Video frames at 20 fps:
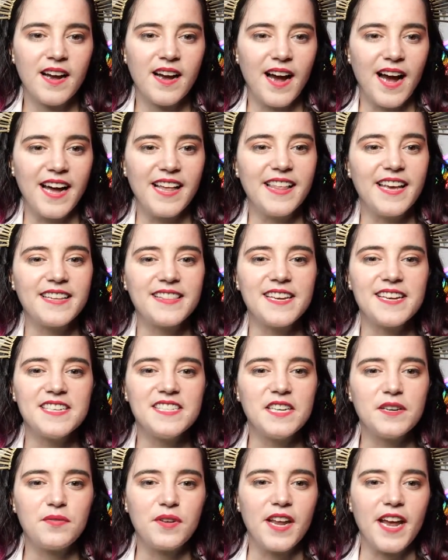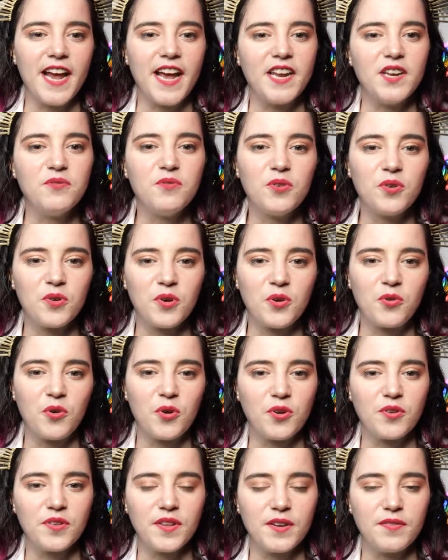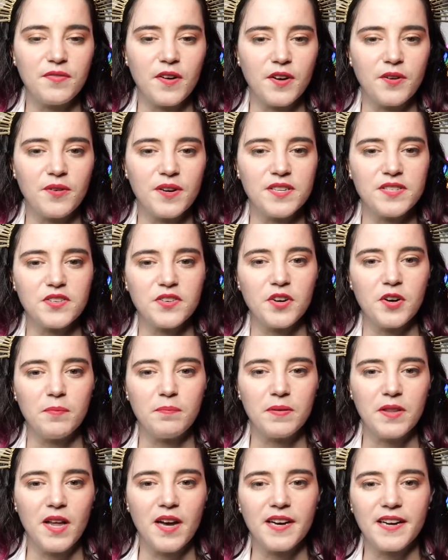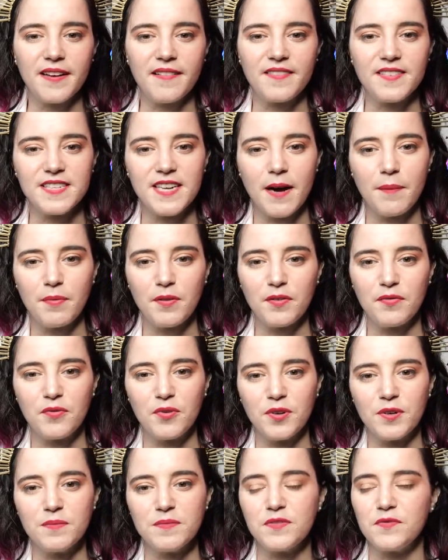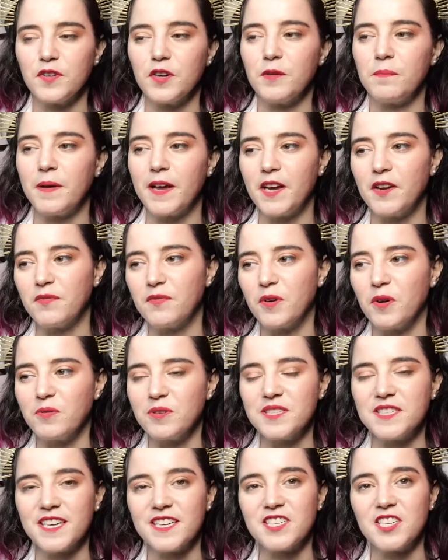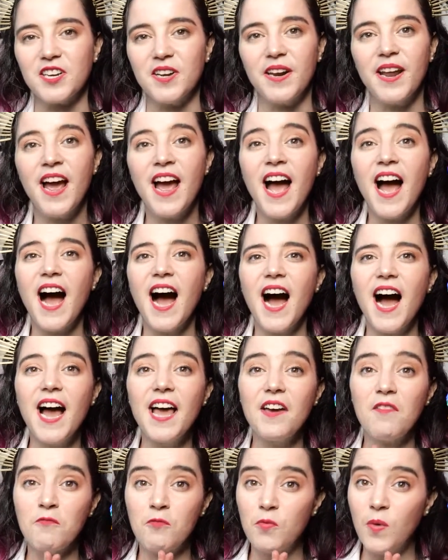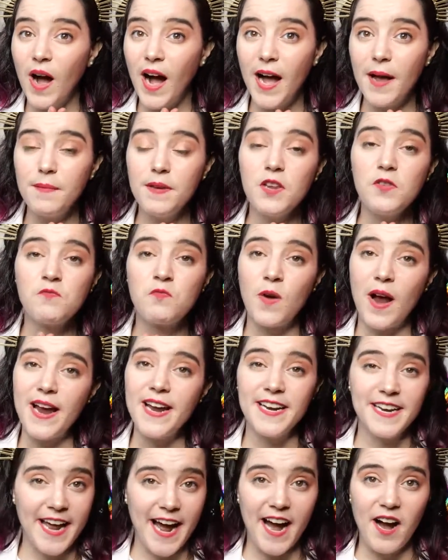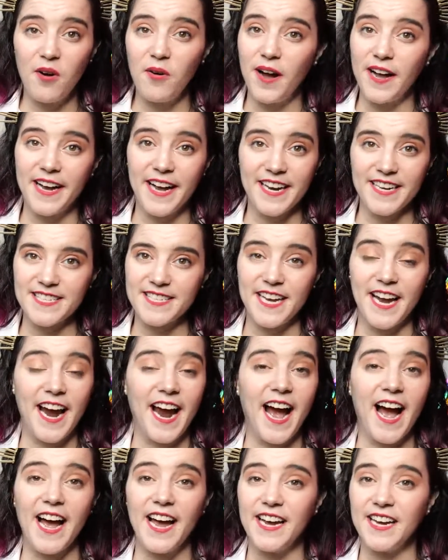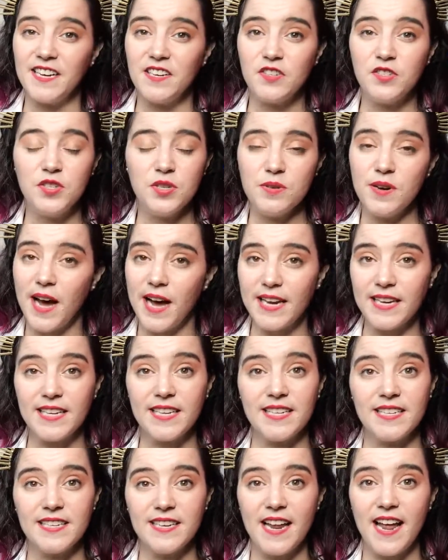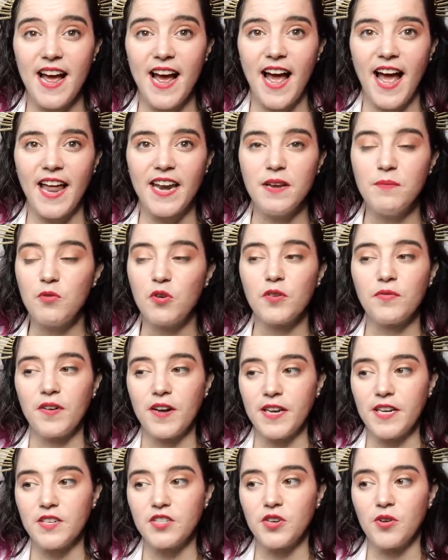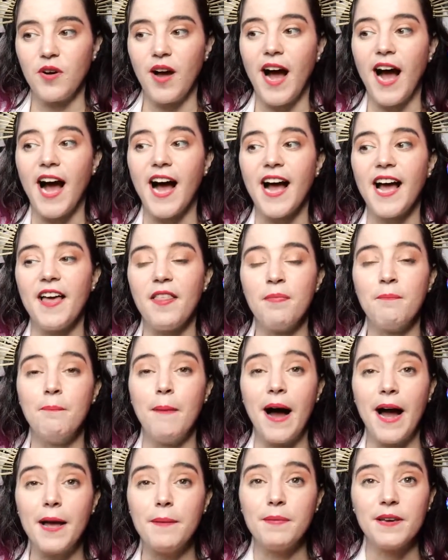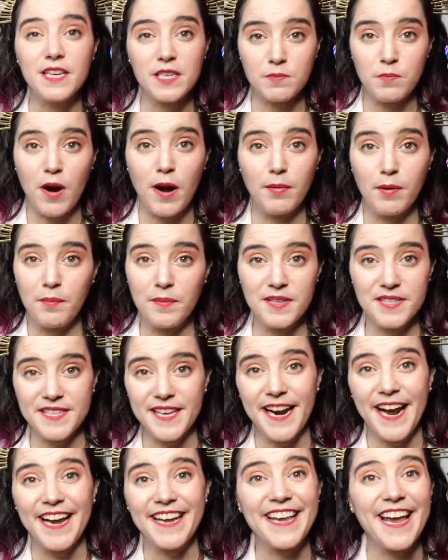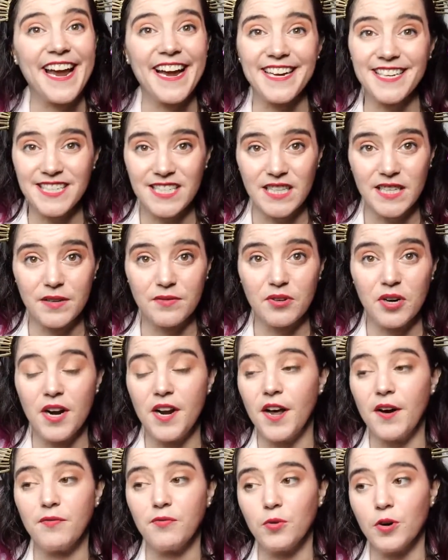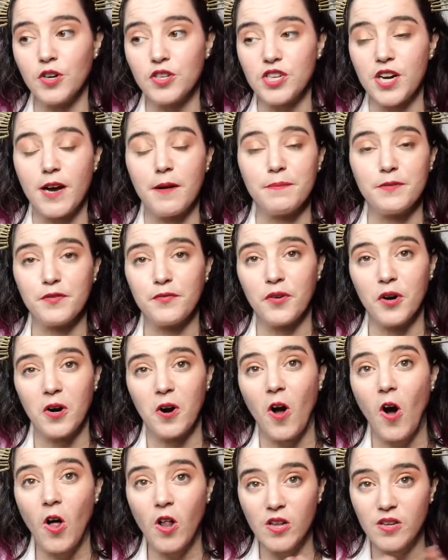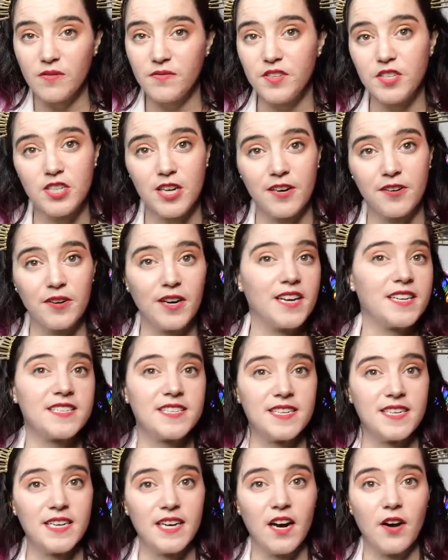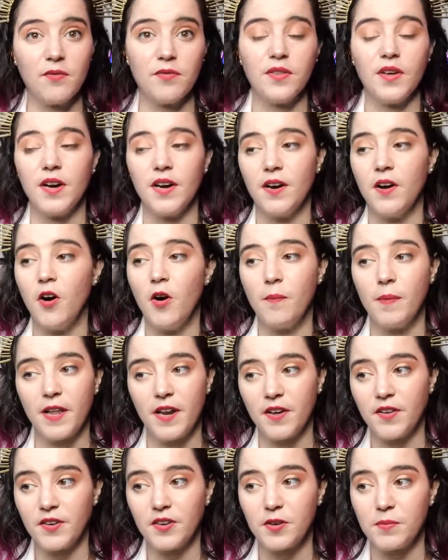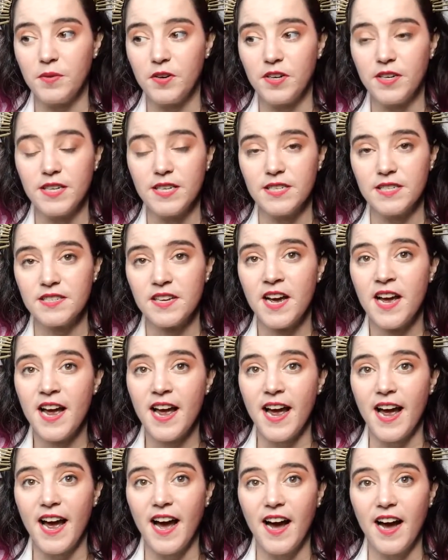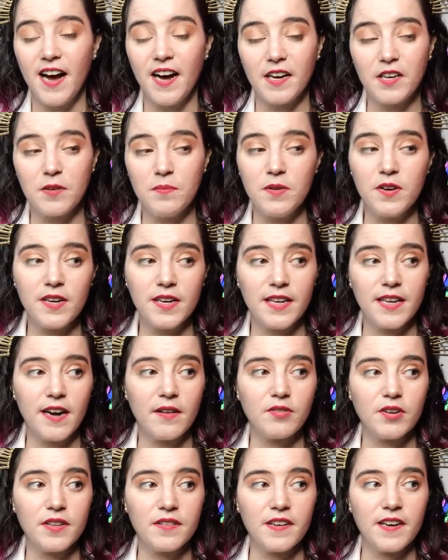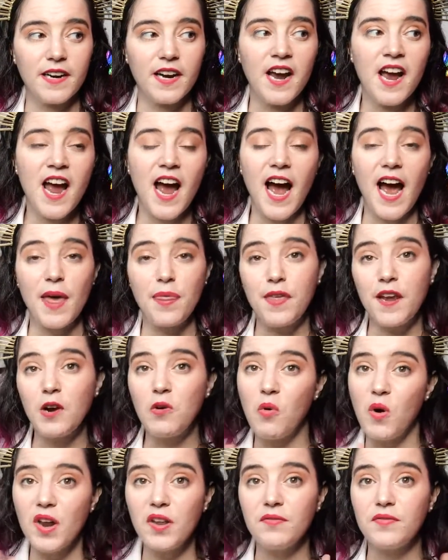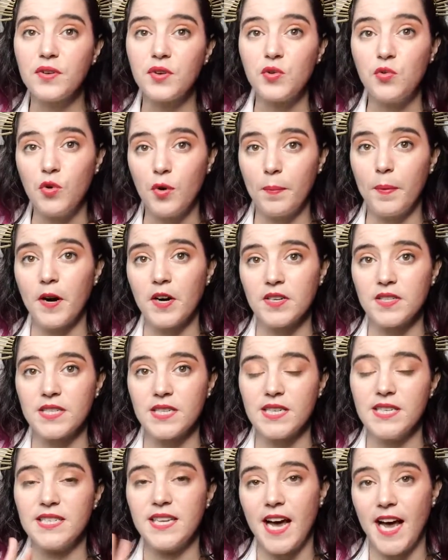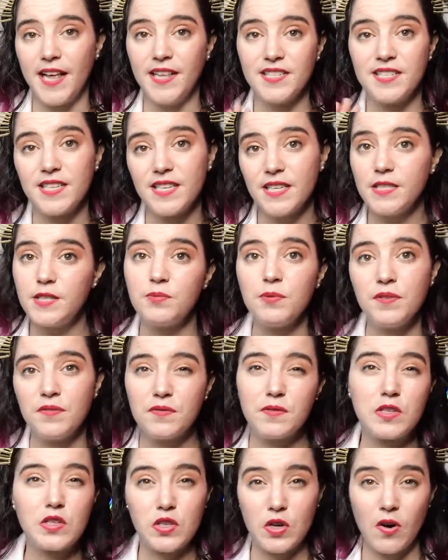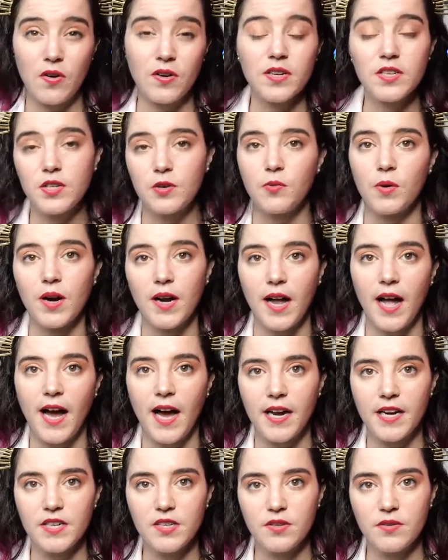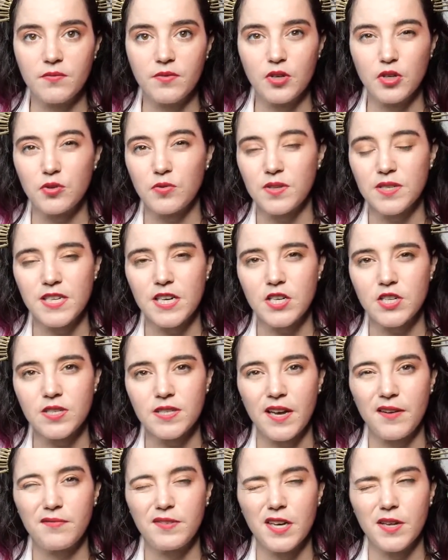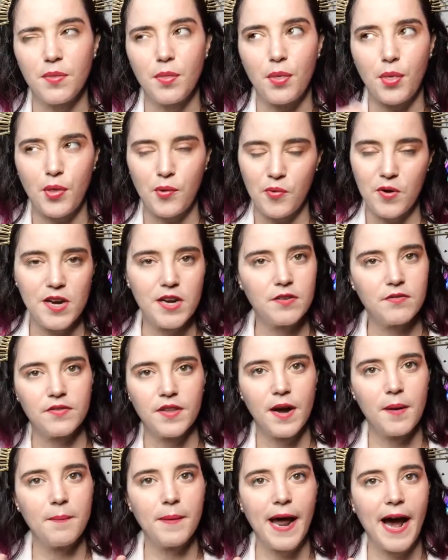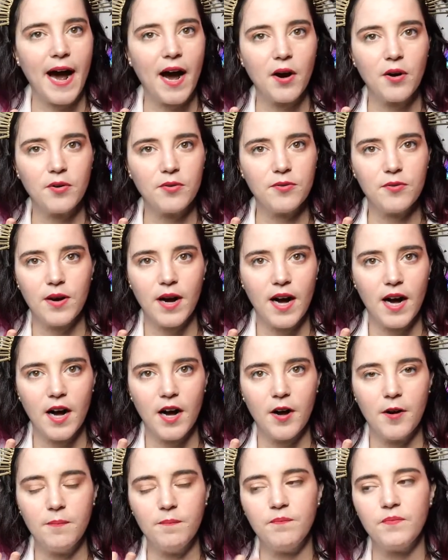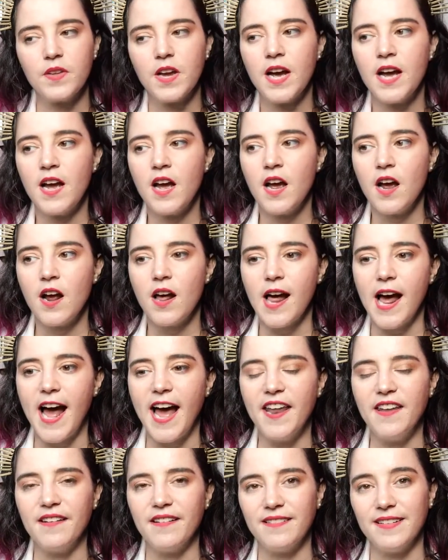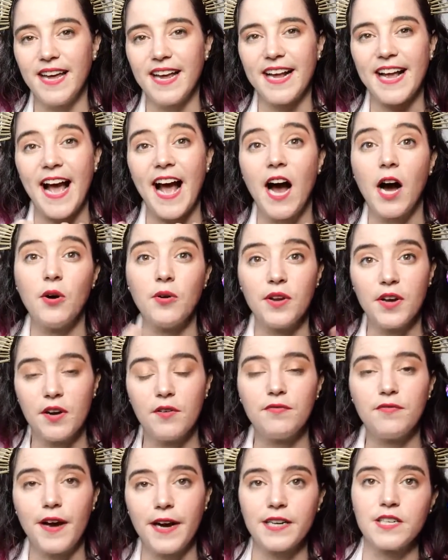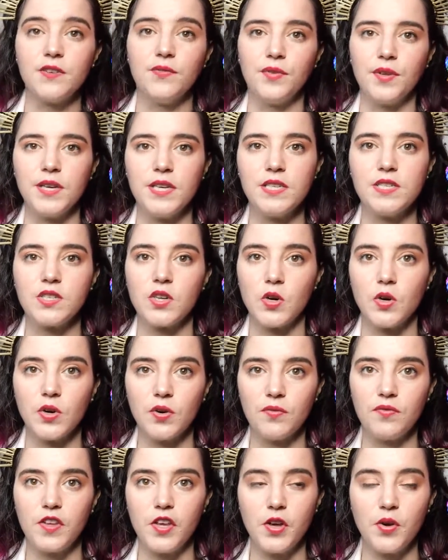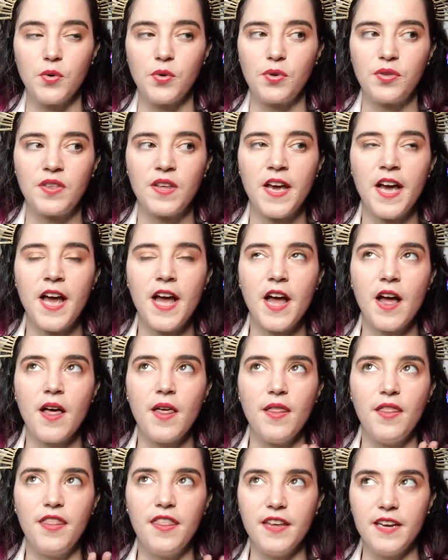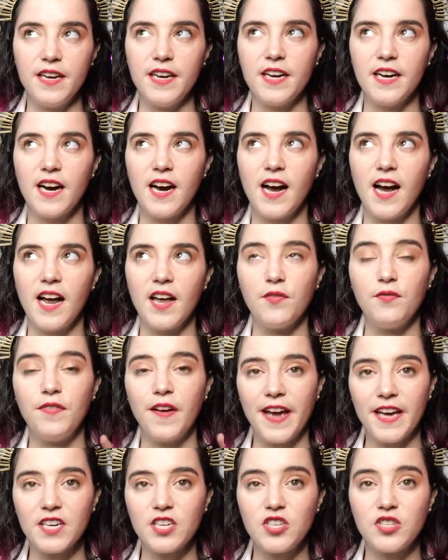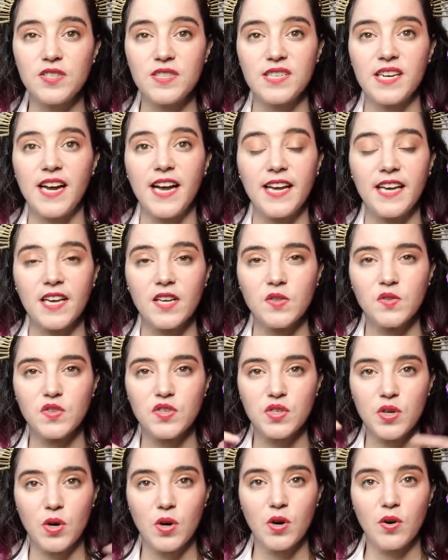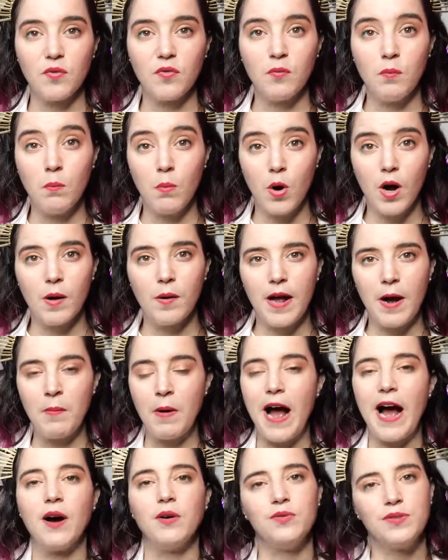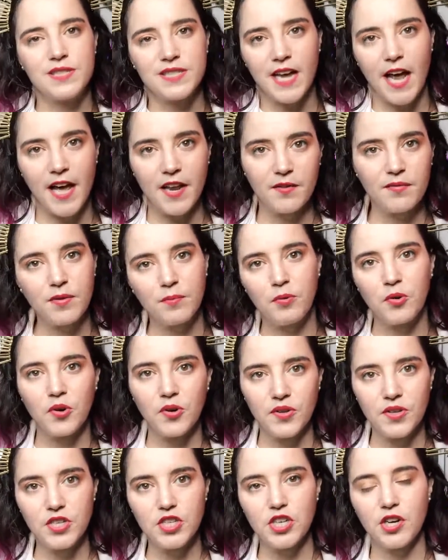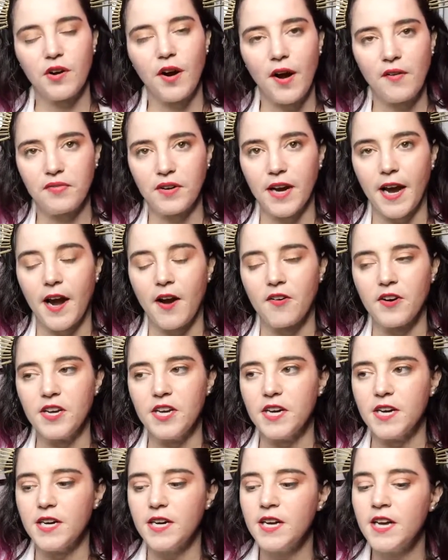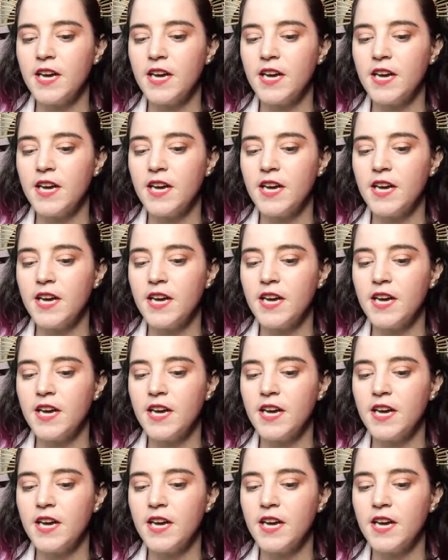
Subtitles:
I like the idea of an annual or quarterly fundraiser or plug at the top of the forums for a pay it forward session. I mean, right now, I gotta say, I do not need any more financial. My biggest problem is that I can't deliver enough workshops for all of the generosity of the Oh My Dollar communities community and everything. I think one of the cool parts is since we've started to work out how to do the virtual sessions, I've done 3 of them now, and like how to effectively serve youth. The advantage is that I can serve outside of the Portland geographic area.